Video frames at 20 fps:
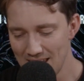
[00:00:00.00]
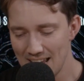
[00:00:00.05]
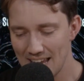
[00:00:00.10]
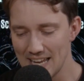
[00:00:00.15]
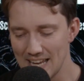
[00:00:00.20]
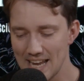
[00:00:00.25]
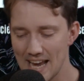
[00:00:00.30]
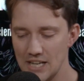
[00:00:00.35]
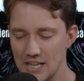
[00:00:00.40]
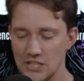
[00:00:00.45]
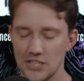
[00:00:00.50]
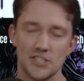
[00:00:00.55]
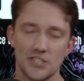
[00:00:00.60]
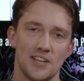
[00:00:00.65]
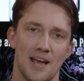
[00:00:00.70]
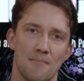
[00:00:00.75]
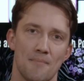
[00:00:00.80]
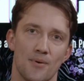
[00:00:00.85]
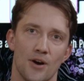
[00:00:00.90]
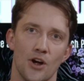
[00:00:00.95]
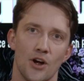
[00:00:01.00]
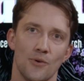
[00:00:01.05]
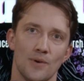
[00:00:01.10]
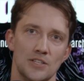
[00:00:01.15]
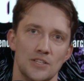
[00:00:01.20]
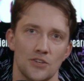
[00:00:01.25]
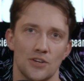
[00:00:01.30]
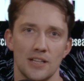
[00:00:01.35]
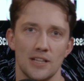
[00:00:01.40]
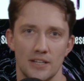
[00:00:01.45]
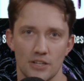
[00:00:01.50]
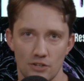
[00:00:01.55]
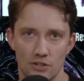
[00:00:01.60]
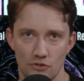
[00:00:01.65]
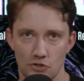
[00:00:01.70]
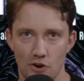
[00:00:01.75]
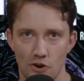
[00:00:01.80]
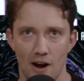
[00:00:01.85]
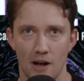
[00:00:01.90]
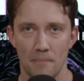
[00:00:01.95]
Engaging SAPRO as your clinical
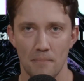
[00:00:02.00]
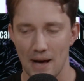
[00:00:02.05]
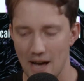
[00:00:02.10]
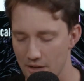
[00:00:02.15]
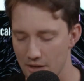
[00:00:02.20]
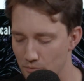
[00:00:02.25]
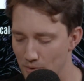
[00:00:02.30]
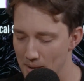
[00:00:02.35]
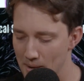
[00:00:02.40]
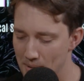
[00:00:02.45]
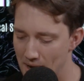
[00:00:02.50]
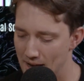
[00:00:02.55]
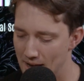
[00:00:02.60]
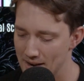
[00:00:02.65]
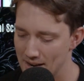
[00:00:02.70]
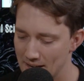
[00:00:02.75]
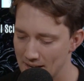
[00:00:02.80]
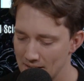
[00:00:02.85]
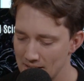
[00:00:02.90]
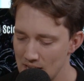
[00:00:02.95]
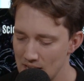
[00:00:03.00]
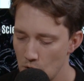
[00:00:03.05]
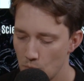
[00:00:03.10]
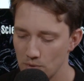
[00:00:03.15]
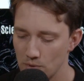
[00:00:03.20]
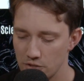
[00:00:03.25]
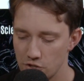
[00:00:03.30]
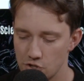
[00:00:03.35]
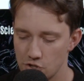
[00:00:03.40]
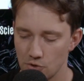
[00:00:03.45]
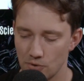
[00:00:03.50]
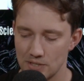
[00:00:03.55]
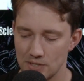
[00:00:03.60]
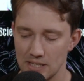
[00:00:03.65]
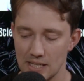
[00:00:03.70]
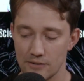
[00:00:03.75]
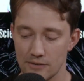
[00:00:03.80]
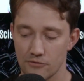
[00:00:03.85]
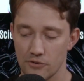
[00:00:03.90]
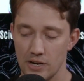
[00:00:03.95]
trial pathway partner will ensure
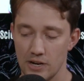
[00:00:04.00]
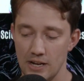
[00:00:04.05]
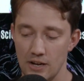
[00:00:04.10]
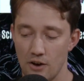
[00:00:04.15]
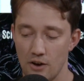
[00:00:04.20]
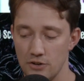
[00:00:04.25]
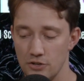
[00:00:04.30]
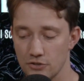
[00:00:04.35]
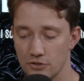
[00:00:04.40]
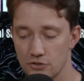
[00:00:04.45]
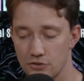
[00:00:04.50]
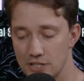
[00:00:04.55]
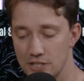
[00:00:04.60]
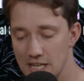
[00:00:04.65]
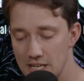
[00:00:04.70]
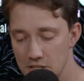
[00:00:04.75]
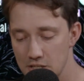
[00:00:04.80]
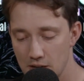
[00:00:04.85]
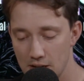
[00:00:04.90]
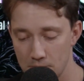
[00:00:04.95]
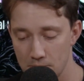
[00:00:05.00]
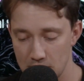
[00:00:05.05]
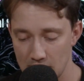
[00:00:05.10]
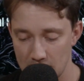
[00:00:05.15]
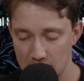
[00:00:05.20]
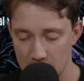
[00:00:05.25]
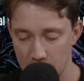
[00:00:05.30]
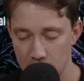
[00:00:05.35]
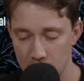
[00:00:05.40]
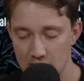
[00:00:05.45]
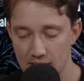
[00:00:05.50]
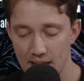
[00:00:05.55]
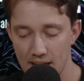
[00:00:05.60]
delivery on your strategic objectives,